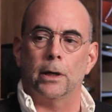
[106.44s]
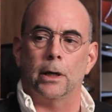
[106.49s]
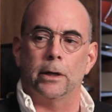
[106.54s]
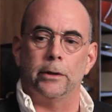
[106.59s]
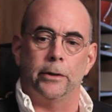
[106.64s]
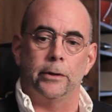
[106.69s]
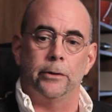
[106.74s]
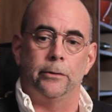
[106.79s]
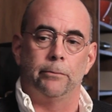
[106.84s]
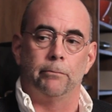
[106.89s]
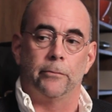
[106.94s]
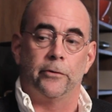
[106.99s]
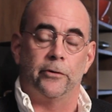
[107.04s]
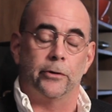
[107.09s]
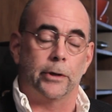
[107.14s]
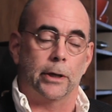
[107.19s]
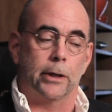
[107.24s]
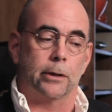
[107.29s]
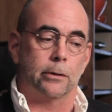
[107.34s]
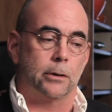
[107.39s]
I did
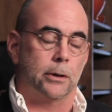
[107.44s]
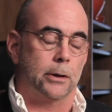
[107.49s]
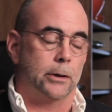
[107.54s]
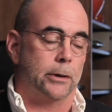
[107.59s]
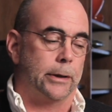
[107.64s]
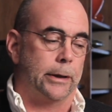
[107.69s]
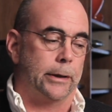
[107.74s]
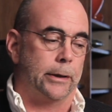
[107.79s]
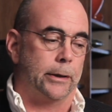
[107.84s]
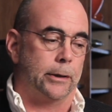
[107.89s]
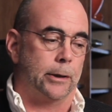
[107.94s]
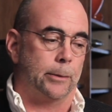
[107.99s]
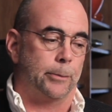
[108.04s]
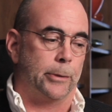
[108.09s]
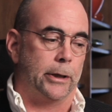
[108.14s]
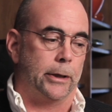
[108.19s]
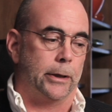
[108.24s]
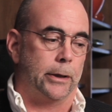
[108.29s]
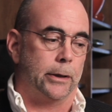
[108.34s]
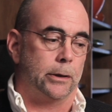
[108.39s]
sit down, and I
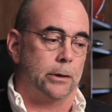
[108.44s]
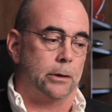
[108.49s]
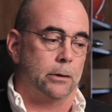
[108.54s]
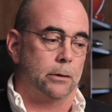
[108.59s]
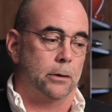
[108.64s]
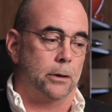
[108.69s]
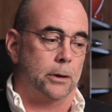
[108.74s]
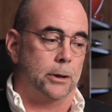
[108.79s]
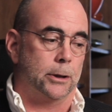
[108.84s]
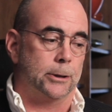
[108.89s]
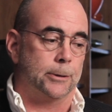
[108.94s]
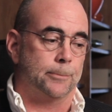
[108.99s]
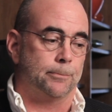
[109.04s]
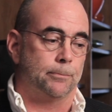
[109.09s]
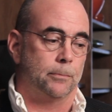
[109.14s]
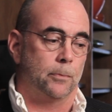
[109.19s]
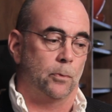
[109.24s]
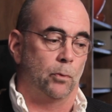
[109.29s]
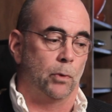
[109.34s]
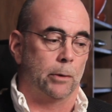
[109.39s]
began
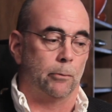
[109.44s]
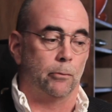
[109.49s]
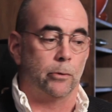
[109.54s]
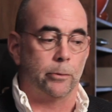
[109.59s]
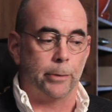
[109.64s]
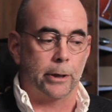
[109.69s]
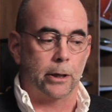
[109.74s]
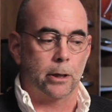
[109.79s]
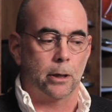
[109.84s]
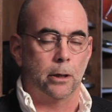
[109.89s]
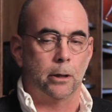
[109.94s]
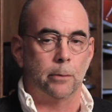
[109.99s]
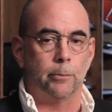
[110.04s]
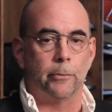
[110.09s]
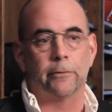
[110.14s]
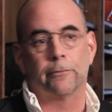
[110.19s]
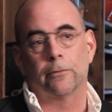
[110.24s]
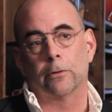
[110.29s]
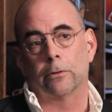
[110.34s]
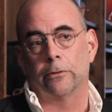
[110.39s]
what would become
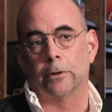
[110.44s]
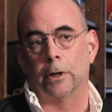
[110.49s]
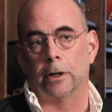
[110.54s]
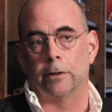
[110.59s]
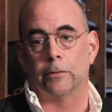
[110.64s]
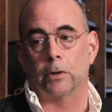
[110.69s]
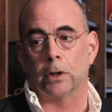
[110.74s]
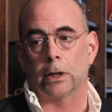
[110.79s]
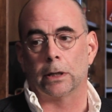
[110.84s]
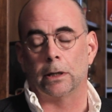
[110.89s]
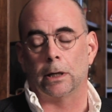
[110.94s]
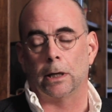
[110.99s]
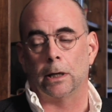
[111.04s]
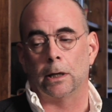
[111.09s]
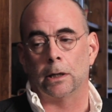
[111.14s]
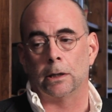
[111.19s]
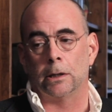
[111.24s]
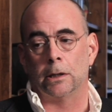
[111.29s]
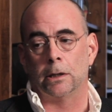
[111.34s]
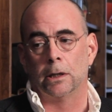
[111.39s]
the first novel,
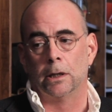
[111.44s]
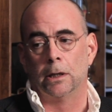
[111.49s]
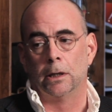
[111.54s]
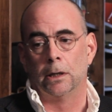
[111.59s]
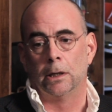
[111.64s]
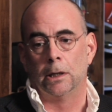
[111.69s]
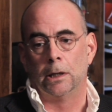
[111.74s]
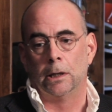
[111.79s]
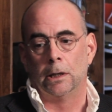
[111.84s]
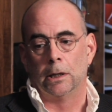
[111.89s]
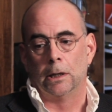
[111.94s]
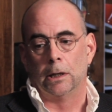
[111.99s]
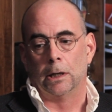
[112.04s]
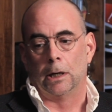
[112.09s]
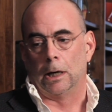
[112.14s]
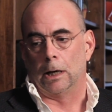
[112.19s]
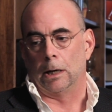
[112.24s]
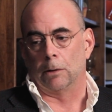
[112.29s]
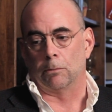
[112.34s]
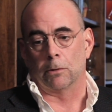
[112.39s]
and
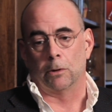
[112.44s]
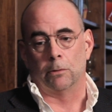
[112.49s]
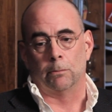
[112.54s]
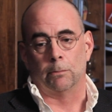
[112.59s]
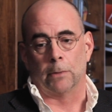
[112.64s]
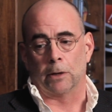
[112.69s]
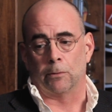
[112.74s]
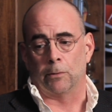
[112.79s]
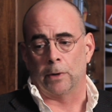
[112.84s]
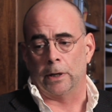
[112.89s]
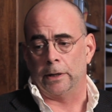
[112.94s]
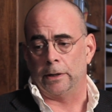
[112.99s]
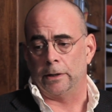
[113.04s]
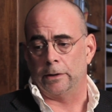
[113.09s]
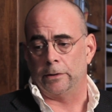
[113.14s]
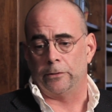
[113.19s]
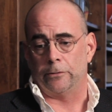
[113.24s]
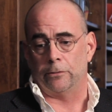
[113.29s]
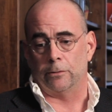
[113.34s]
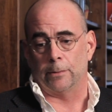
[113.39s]
I wrote my way
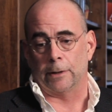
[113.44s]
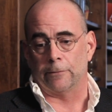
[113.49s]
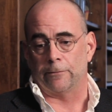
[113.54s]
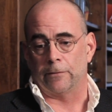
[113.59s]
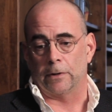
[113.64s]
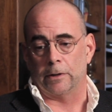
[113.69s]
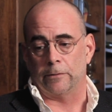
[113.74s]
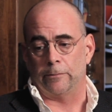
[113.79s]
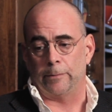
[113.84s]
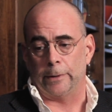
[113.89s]
into about 5